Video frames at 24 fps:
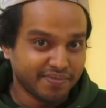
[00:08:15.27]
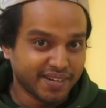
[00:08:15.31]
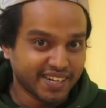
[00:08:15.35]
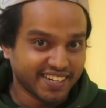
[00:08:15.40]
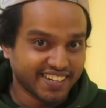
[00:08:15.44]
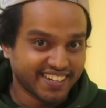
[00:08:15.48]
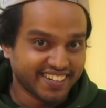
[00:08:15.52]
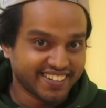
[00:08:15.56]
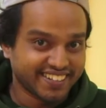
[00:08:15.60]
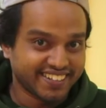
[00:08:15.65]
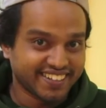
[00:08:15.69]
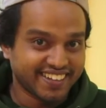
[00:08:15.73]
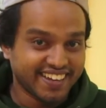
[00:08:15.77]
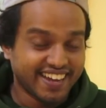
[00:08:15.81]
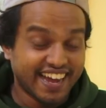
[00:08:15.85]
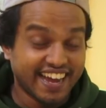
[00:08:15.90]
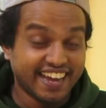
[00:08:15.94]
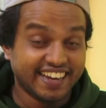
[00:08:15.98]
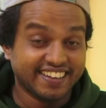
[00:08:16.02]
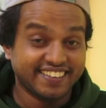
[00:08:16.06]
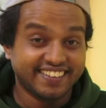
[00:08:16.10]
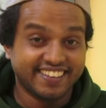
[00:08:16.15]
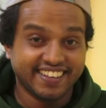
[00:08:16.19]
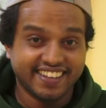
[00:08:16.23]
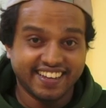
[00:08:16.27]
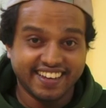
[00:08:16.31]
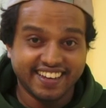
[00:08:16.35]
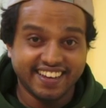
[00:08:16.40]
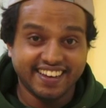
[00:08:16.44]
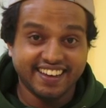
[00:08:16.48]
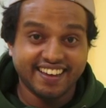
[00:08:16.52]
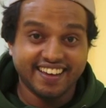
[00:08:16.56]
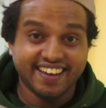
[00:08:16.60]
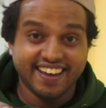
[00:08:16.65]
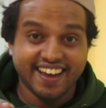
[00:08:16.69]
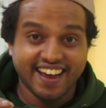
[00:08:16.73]
and they
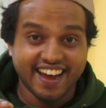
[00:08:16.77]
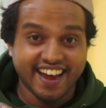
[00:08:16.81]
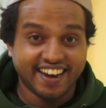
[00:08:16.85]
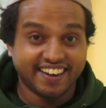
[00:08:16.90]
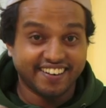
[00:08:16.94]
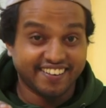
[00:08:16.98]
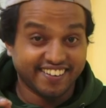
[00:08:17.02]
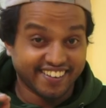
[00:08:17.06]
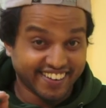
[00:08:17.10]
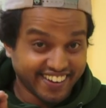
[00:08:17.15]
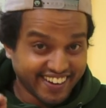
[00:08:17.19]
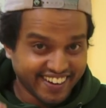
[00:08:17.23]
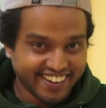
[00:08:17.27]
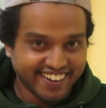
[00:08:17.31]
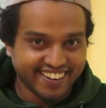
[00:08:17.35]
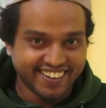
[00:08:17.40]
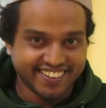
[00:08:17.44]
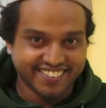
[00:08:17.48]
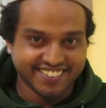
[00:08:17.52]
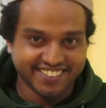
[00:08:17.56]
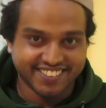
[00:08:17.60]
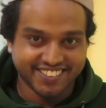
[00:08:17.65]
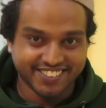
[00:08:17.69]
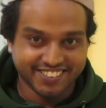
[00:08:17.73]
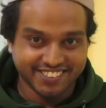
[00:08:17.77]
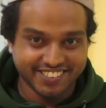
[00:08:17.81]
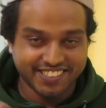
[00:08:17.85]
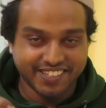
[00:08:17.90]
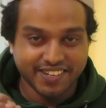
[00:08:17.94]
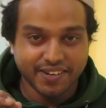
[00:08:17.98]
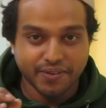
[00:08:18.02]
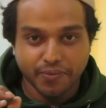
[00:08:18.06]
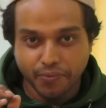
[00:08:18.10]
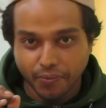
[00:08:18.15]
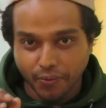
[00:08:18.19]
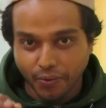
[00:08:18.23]
had really researched what
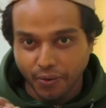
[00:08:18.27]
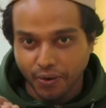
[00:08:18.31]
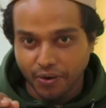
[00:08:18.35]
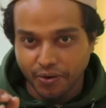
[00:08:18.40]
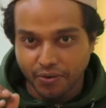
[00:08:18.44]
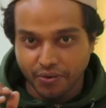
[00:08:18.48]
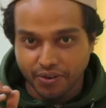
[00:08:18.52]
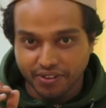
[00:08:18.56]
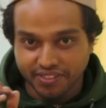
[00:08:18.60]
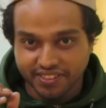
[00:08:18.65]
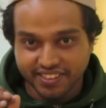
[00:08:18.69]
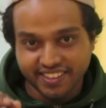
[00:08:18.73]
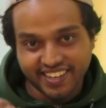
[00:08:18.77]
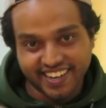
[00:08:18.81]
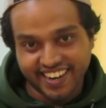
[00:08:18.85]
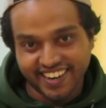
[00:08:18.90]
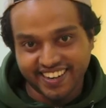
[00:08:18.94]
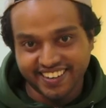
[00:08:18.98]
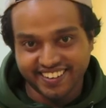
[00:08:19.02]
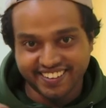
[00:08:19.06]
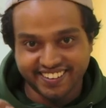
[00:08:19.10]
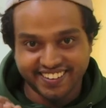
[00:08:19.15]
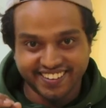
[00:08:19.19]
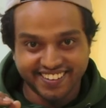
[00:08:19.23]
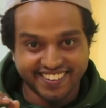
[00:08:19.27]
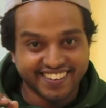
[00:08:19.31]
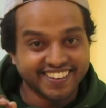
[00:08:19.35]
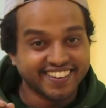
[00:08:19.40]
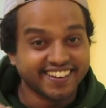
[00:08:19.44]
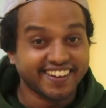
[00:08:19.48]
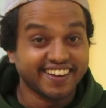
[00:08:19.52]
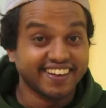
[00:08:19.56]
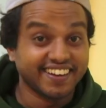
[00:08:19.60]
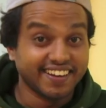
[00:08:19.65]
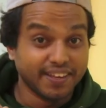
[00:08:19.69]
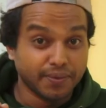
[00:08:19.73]
the editor really wants.